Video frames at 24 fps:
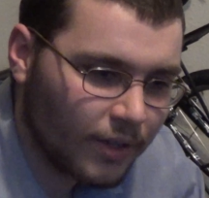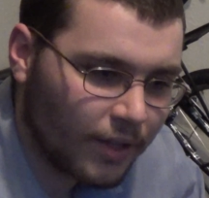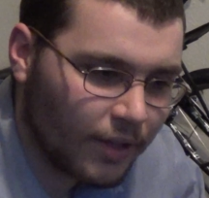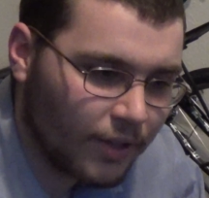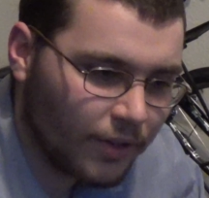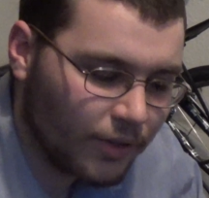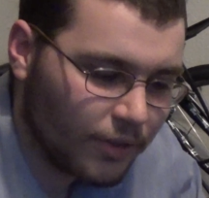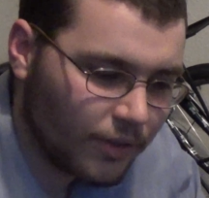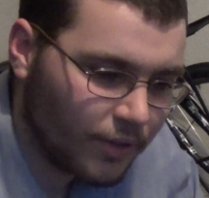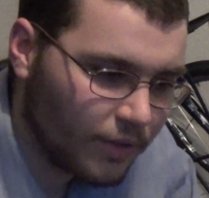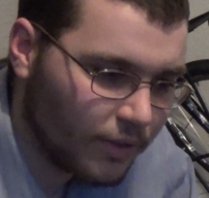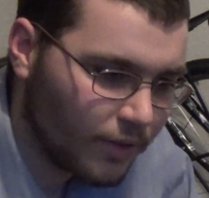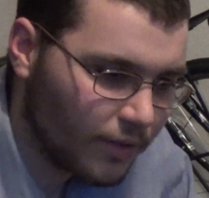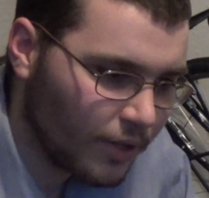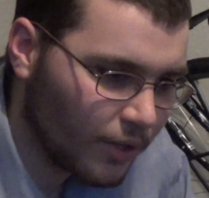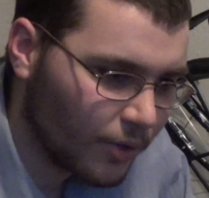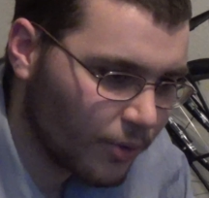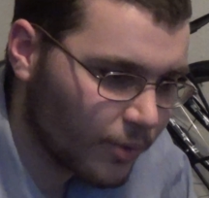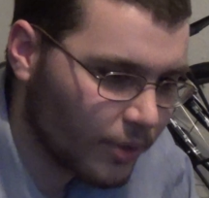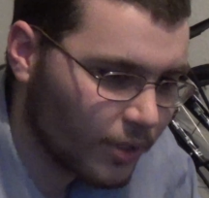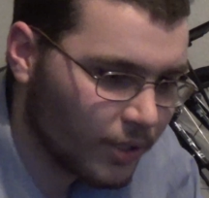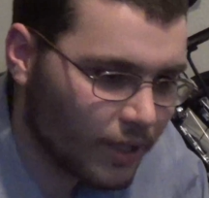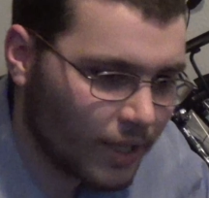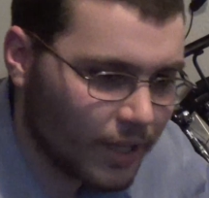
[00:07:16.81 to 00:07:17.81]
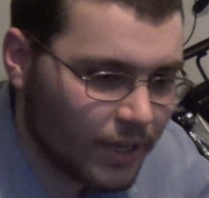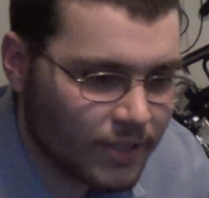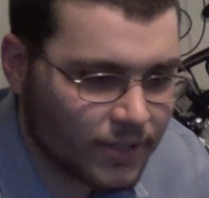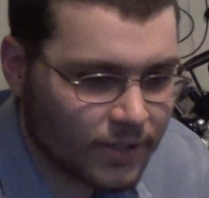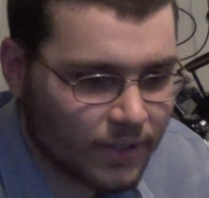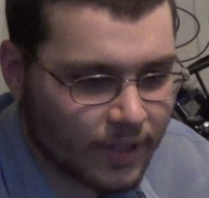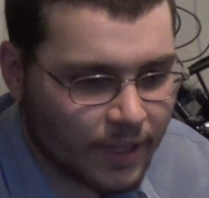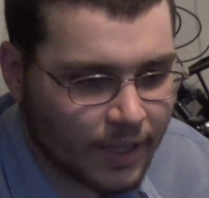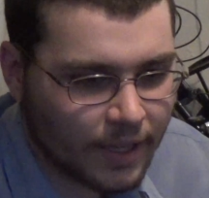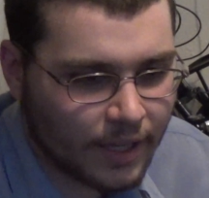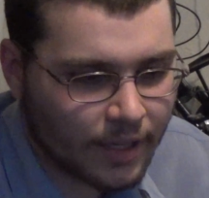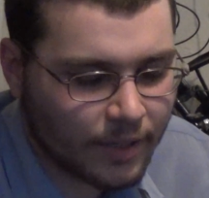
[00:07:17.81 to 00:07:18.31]
and they'll realize
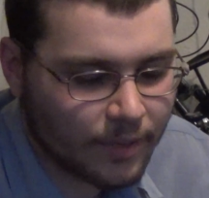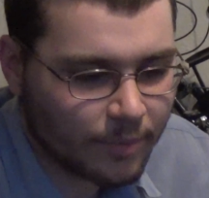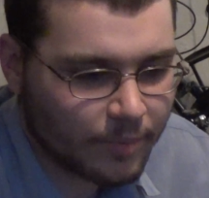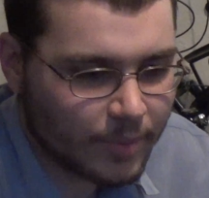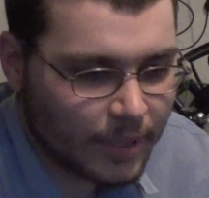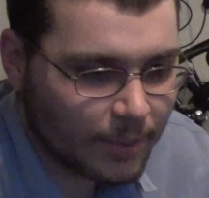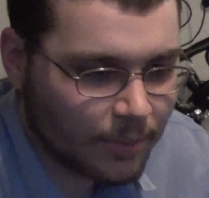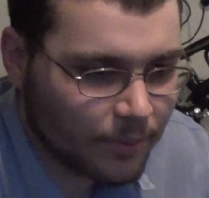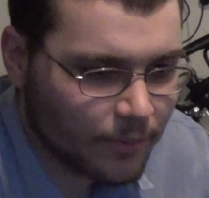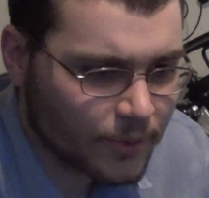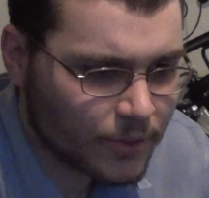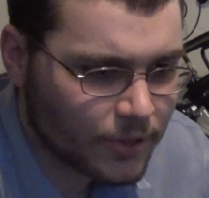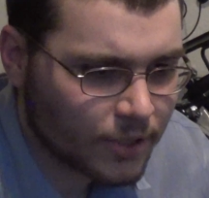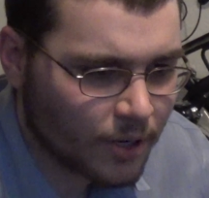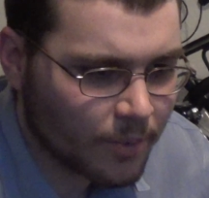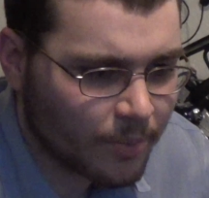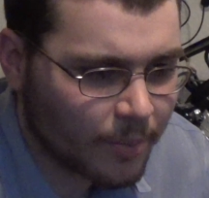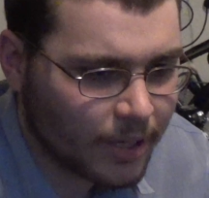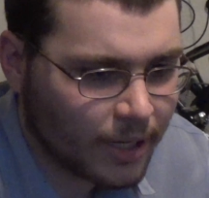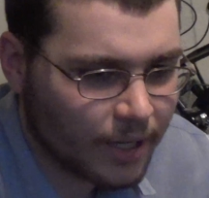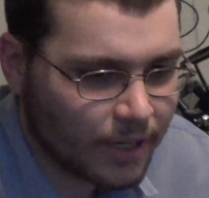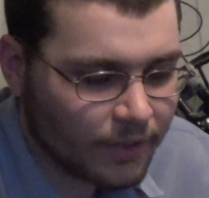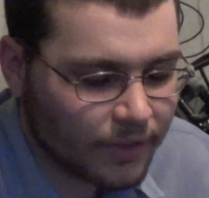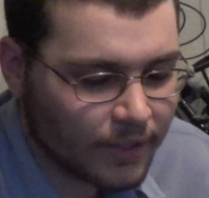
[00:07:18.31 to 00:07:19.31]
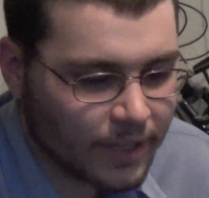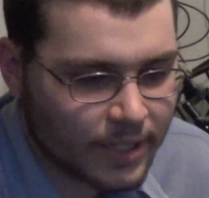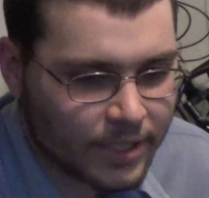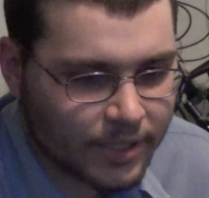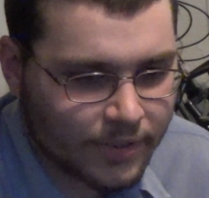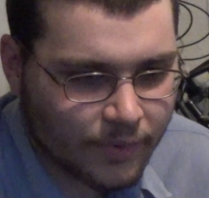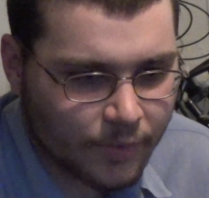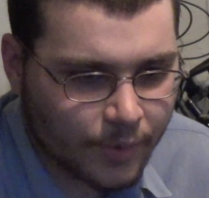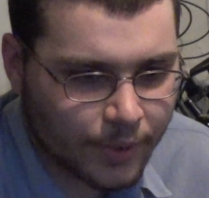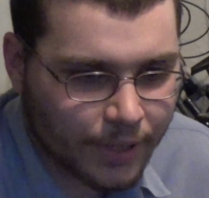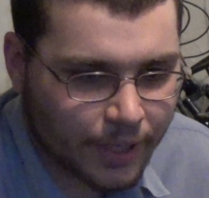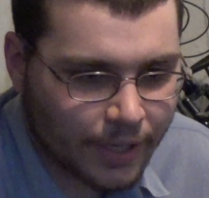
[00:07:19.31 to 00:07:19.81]
that people will start buying less
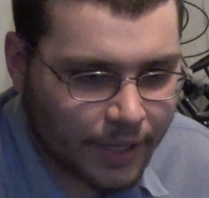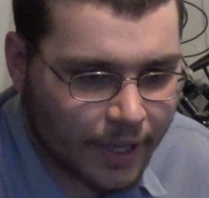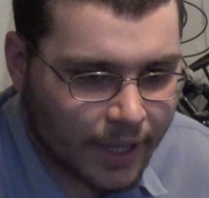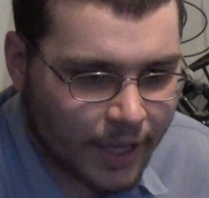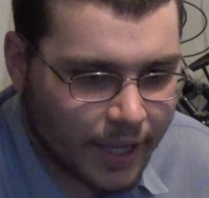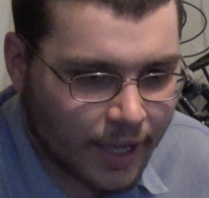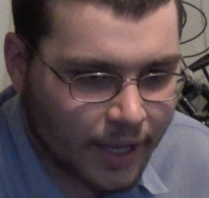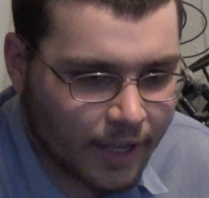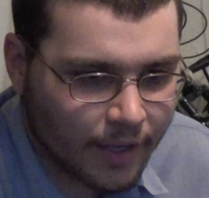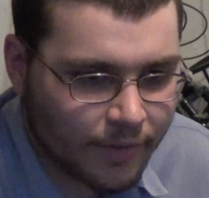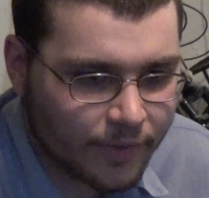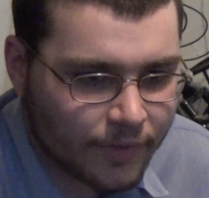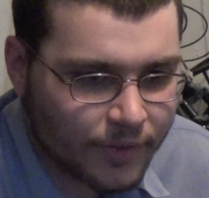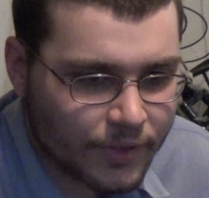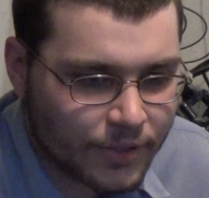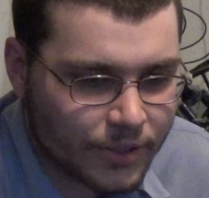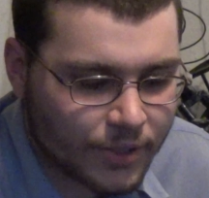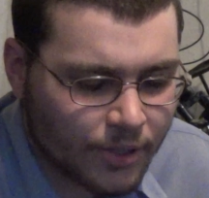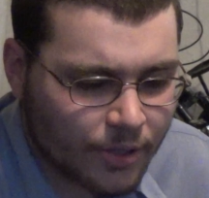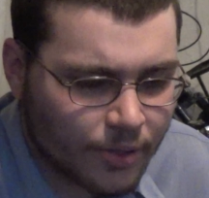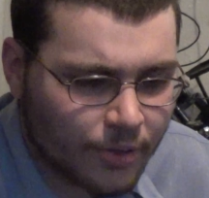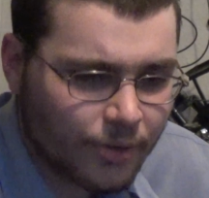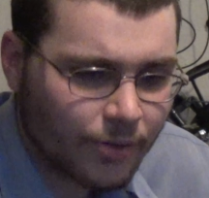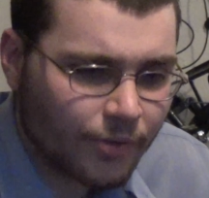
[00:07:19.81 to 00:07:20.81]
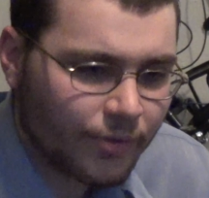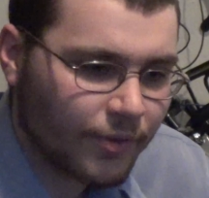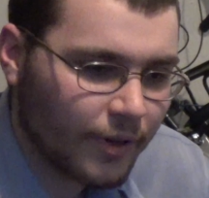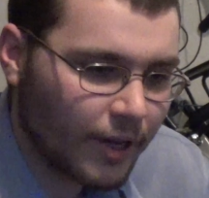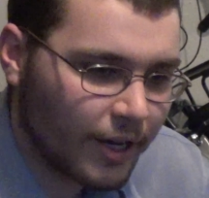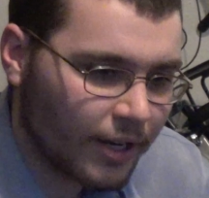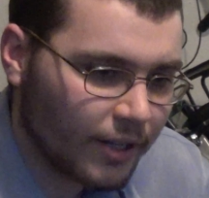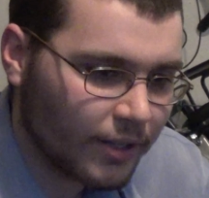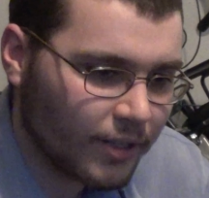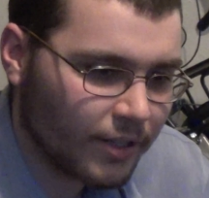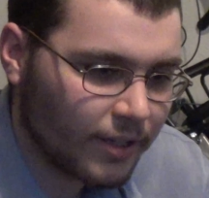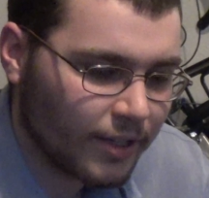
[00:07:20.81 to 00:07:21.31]
of what they have, and so they're
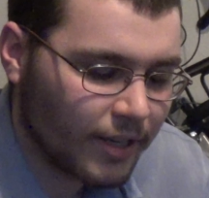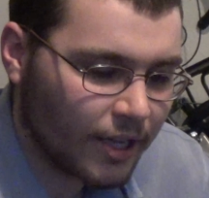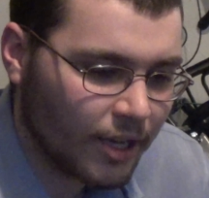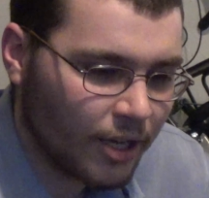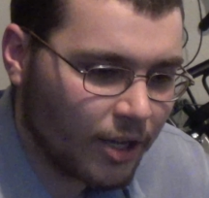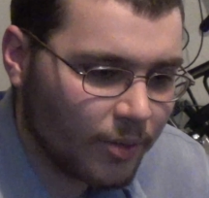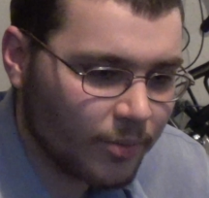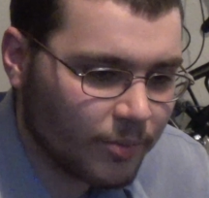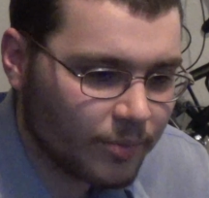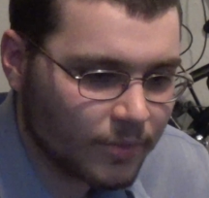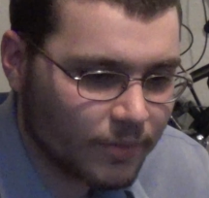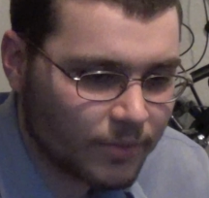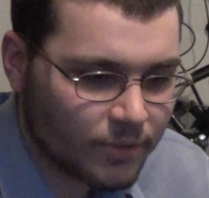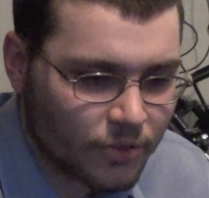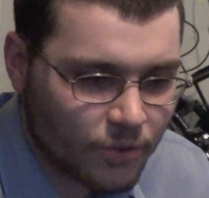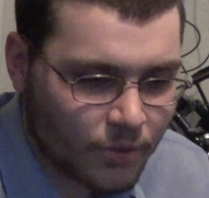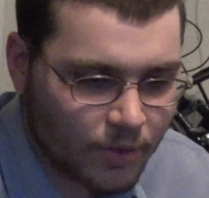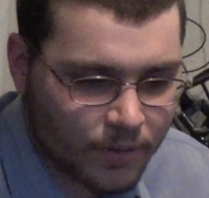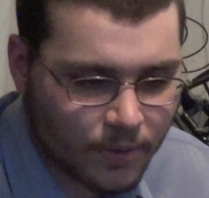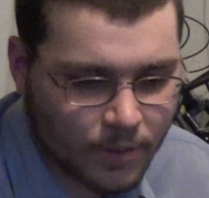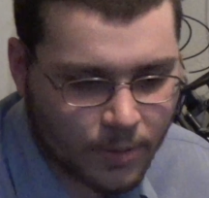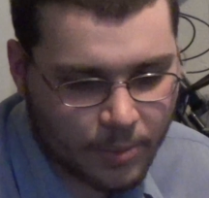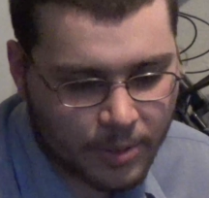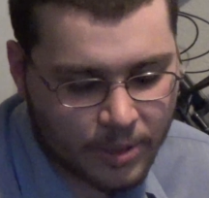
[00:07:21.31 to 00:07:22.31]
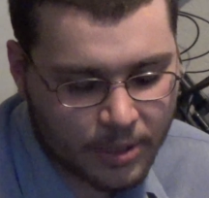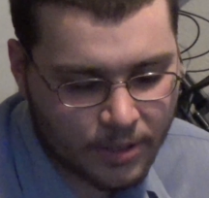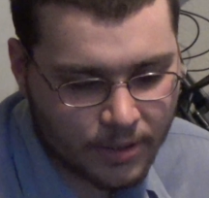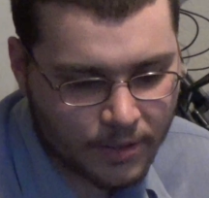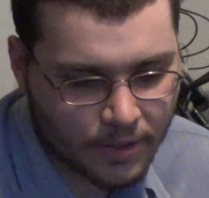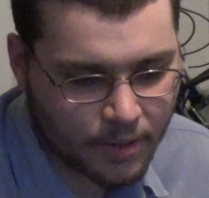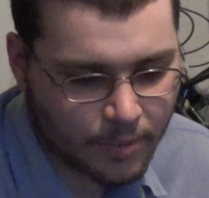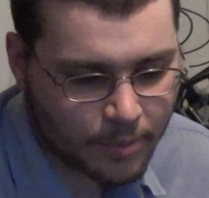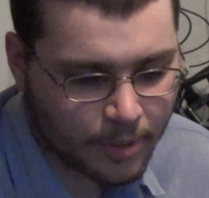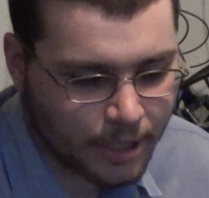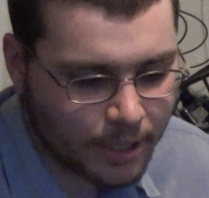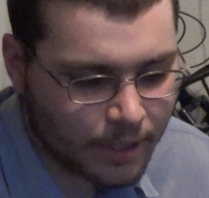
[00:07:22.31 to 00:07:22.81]
fighting it now, sort of nipping it
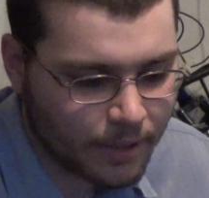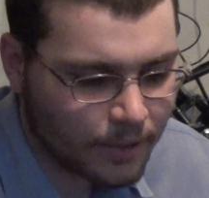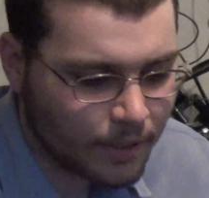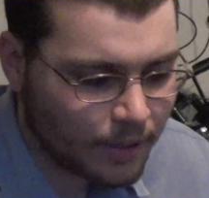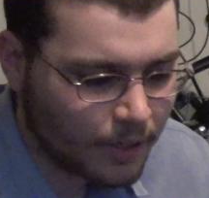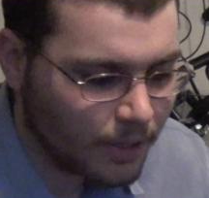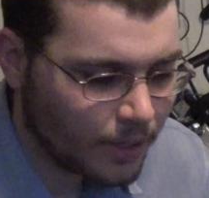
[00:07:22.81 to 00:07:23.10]
in the bud.